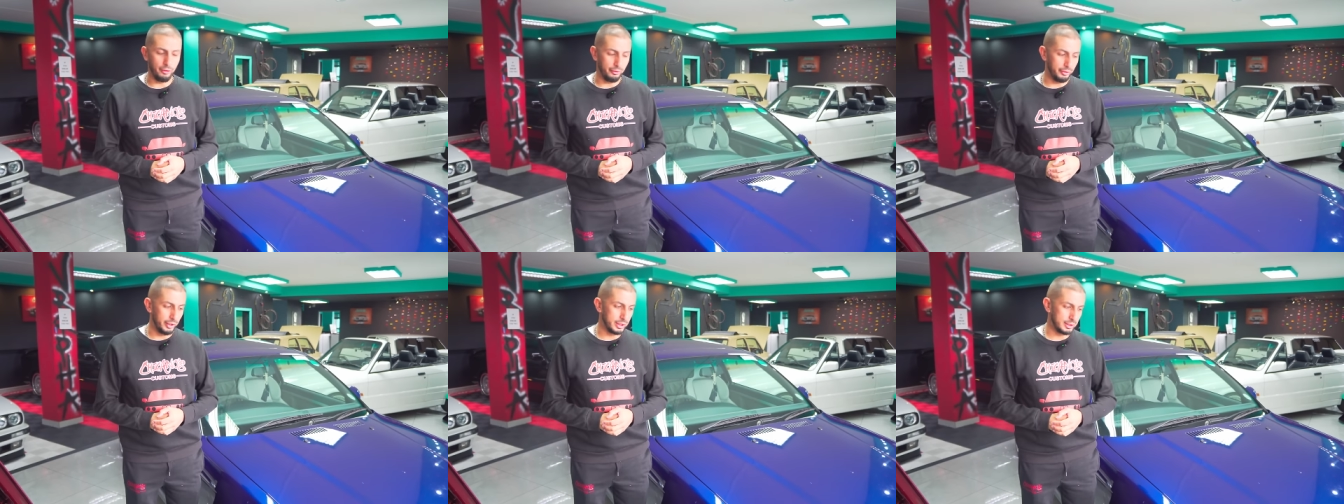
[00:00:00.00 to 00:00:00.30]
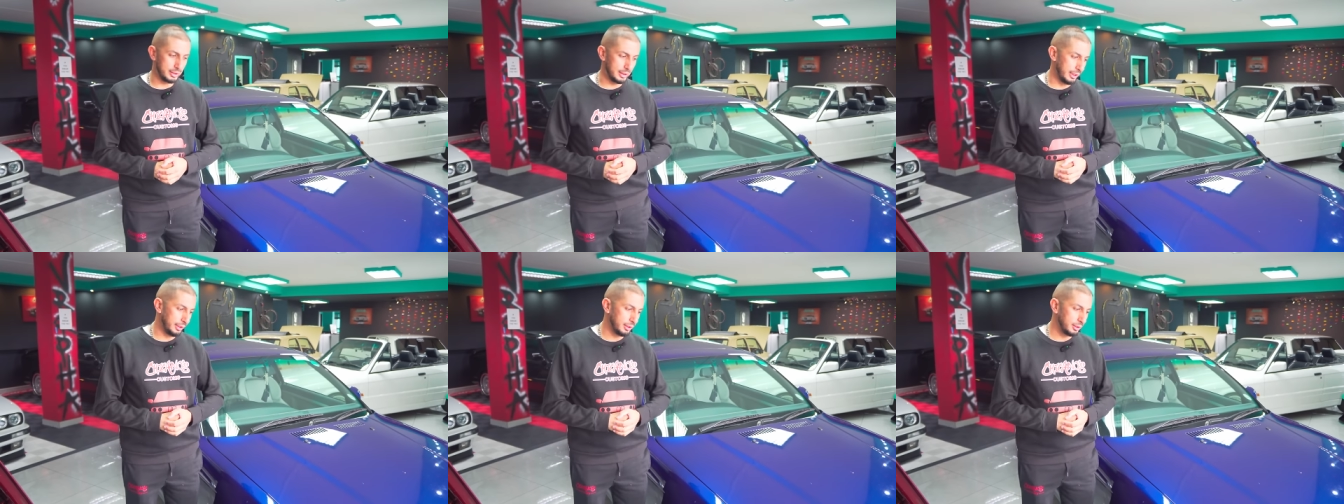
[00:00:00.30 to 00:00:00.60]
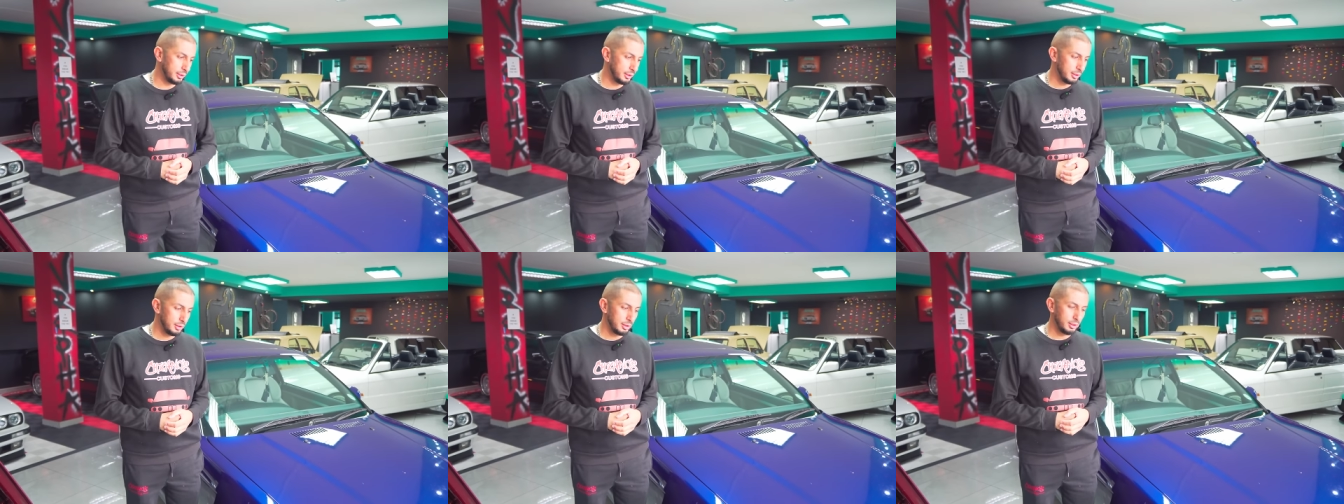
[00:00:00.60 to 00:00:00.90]
obviously.
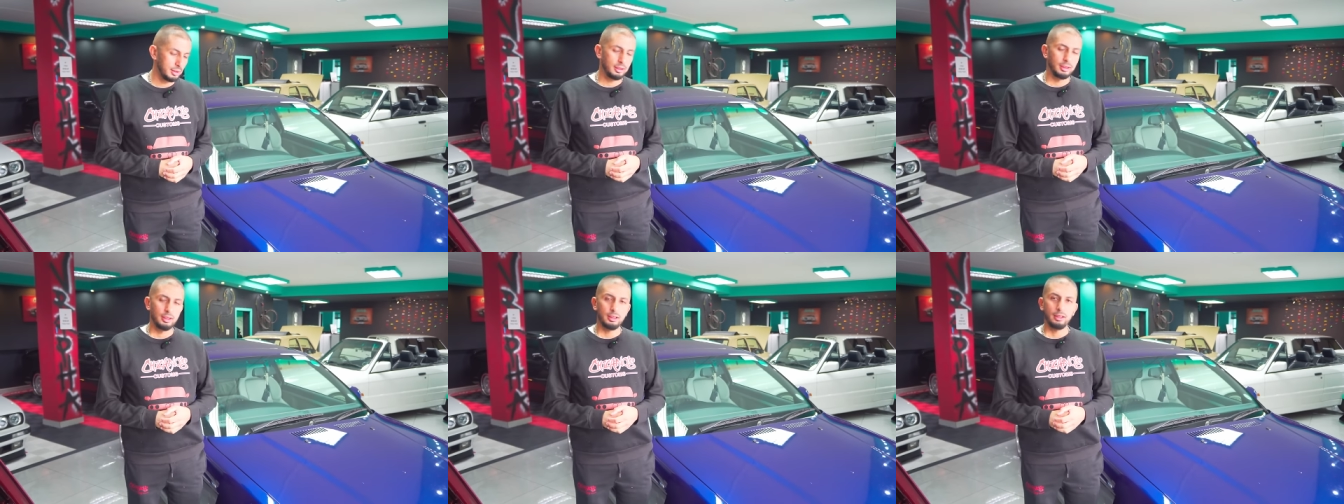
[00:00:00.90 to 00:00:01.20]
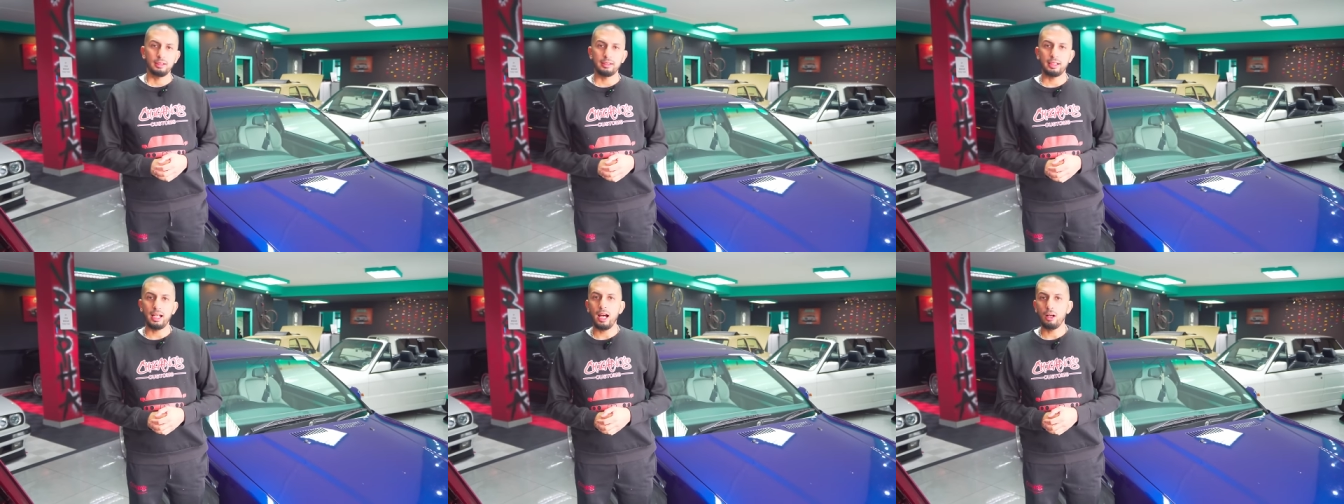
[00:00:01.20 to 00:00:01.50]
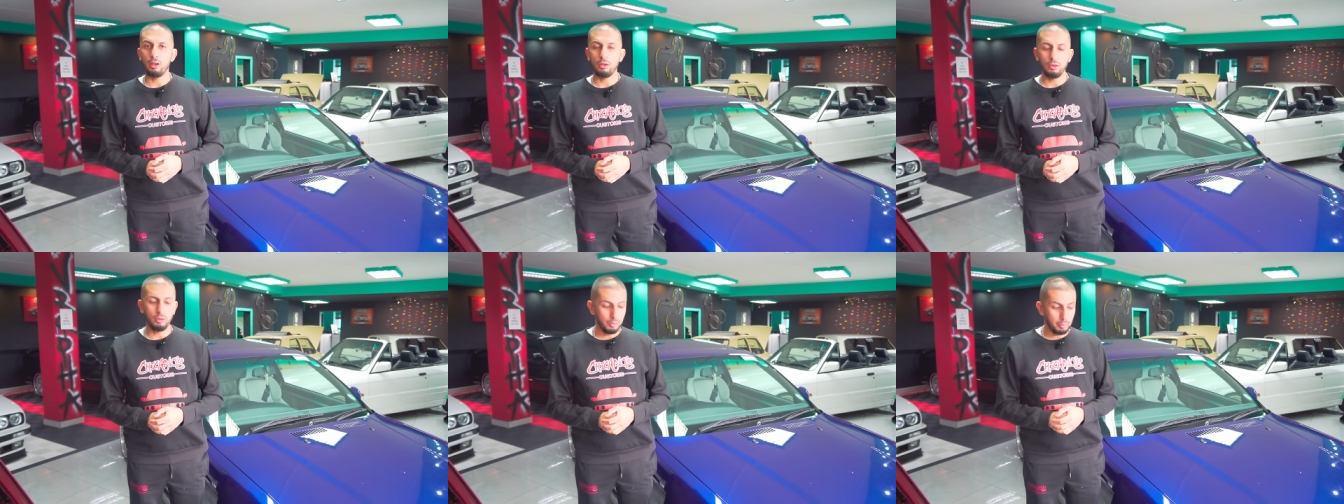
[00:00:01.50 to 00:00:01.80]

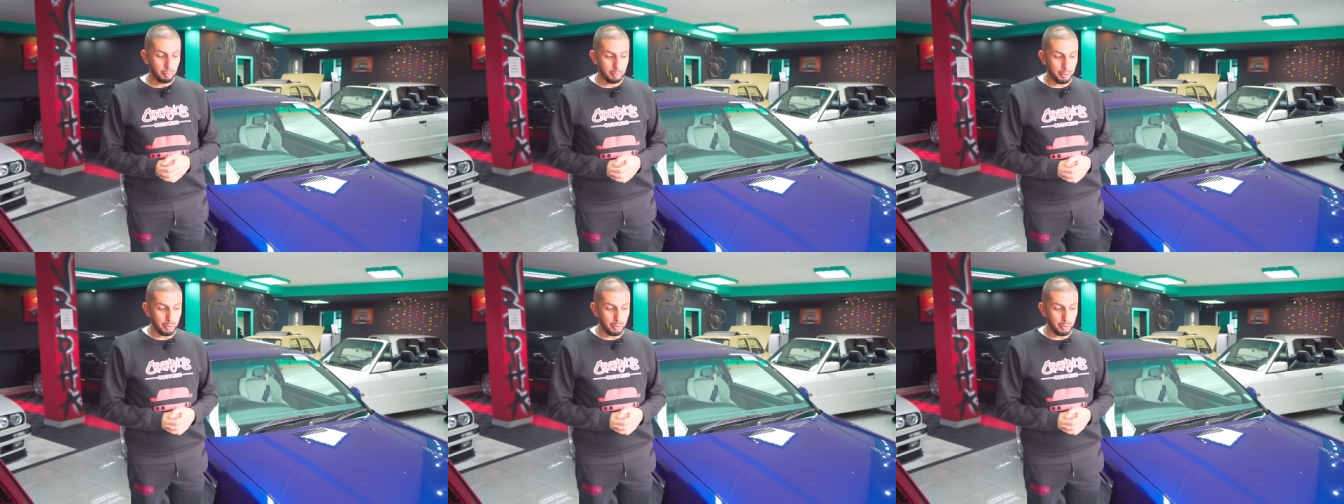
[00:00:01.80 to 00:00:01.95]
Now,